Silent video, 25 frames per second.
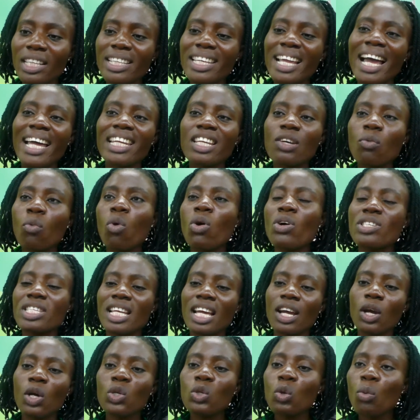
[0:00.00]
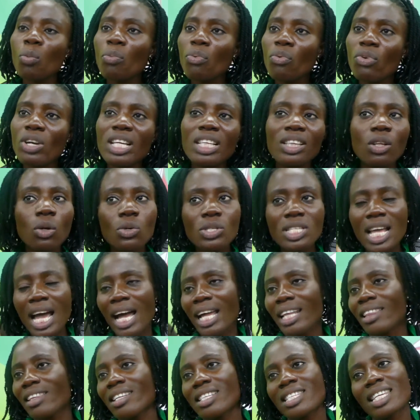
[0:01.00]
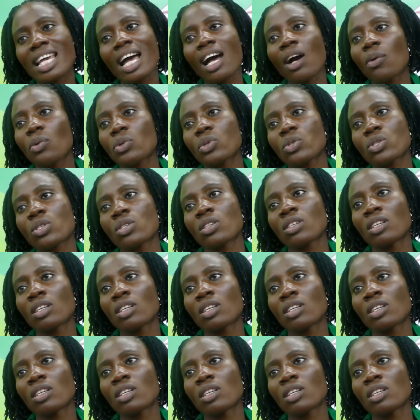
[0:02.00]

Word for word: they are the ones that are going to bring those athletes out.